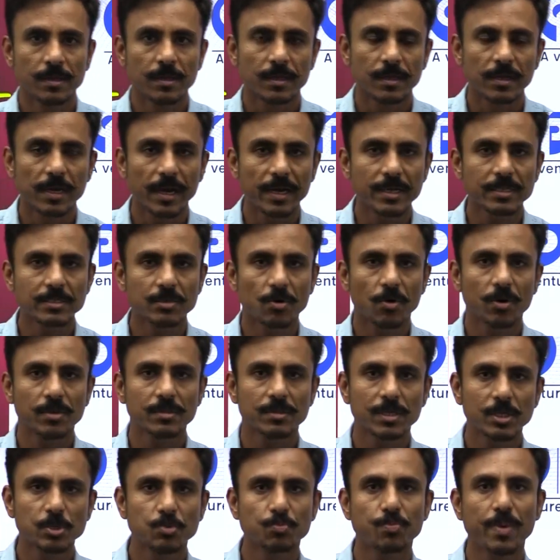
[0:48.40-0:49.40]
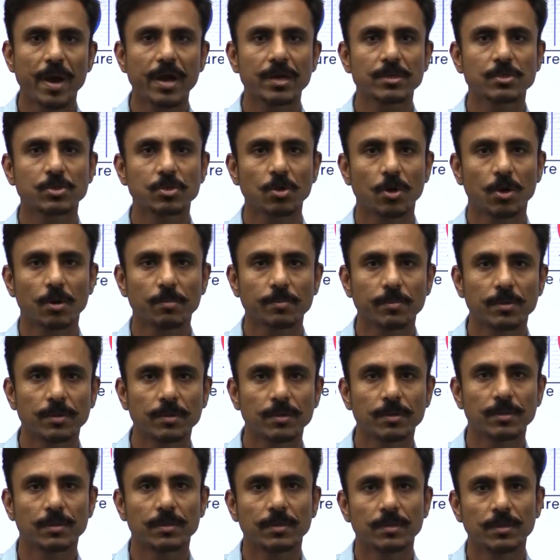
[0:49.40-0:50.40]
Guys, on this
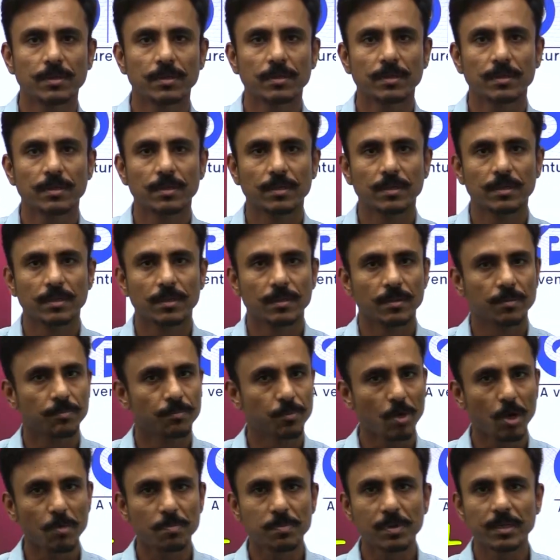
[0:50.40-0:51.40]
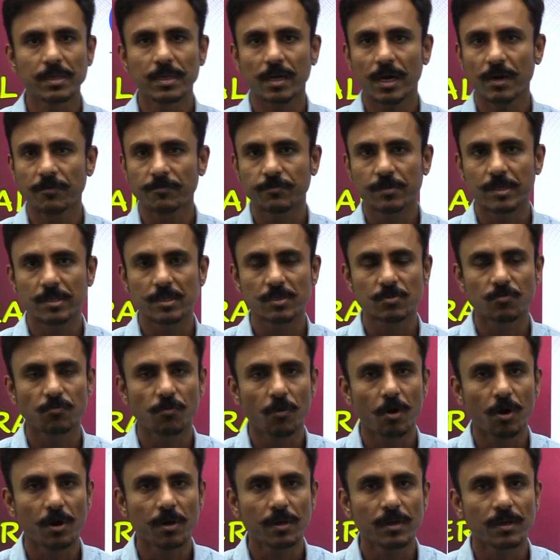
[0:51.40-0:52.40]
backdrop, probably after this
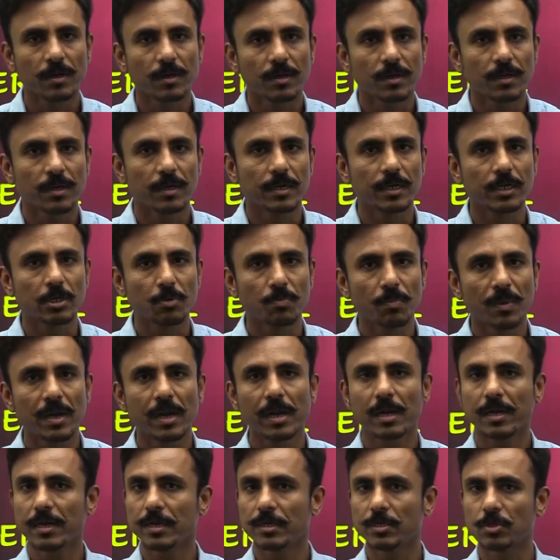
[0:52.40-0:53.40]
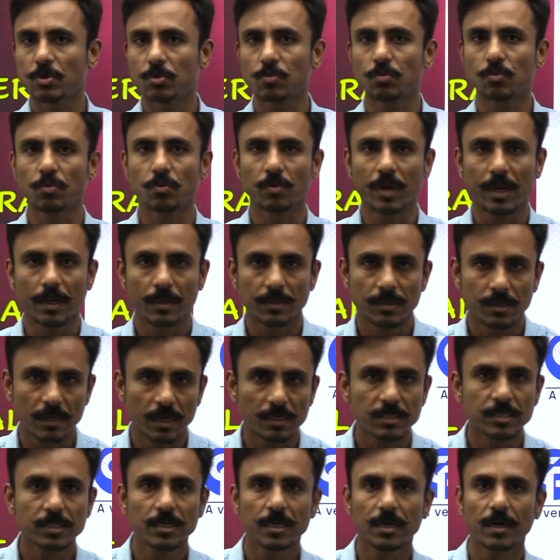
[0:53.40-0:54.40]
war, it may lead to
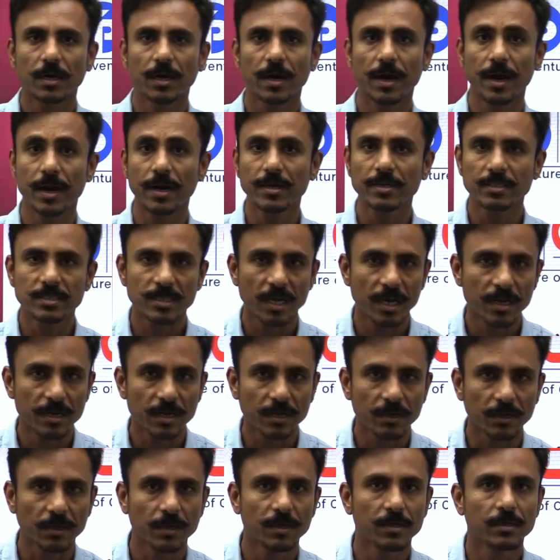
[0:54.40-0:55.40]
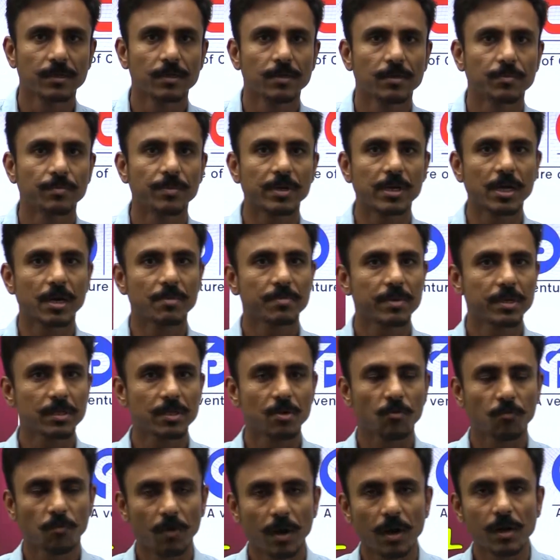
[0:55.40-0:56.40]
Russia and China becoming
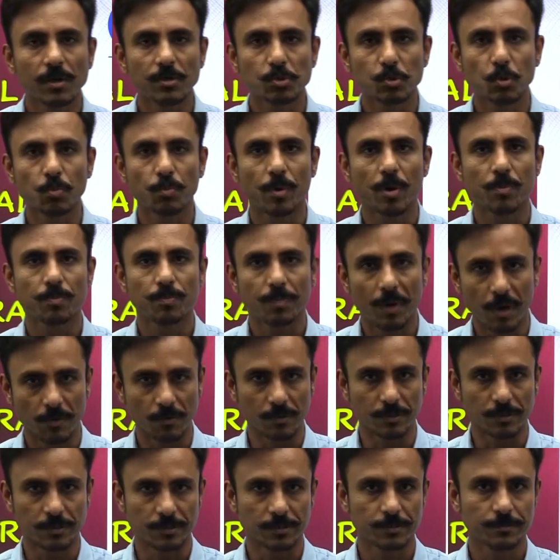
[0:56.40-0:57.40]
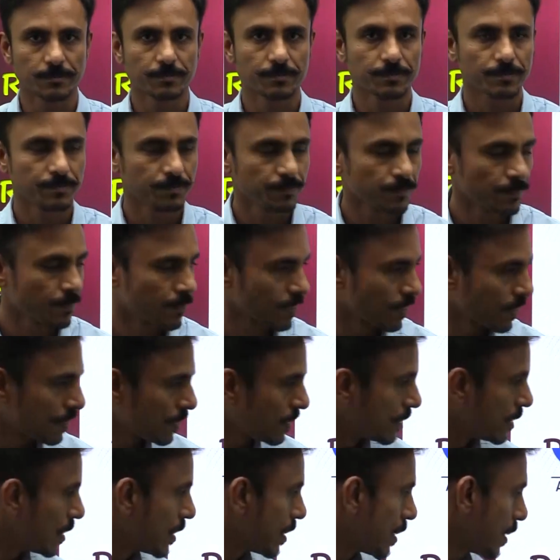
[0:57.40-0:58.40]
the world superpowers.
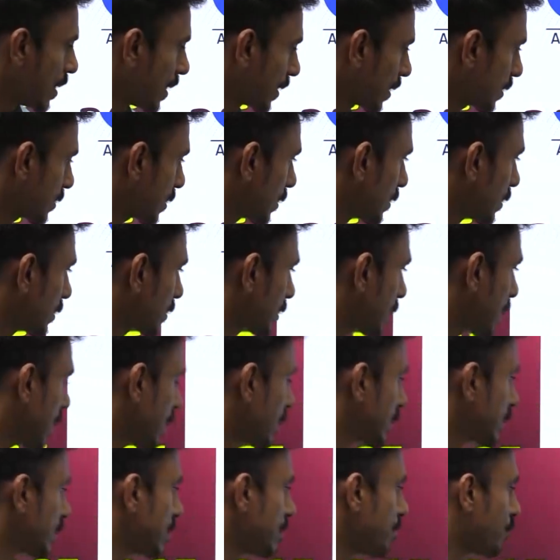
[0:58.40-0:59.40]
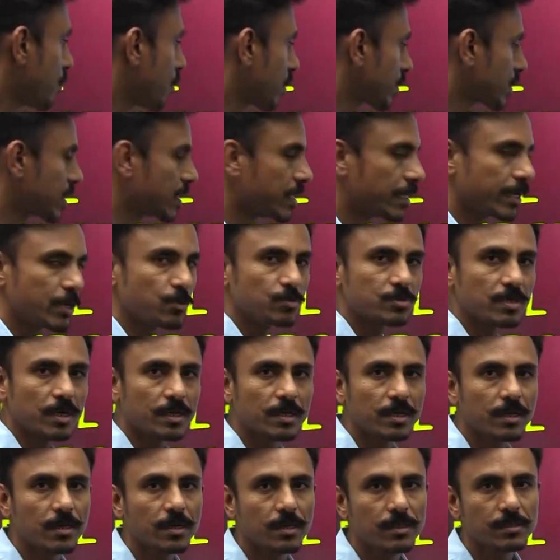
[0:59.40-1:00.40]
Let us understand the important news
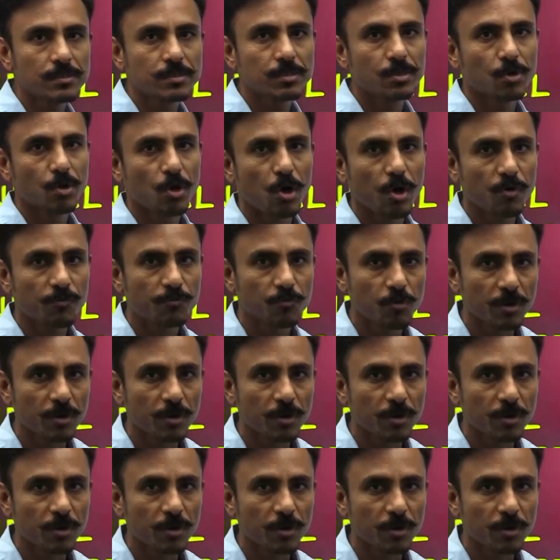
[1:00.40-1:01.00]
articles of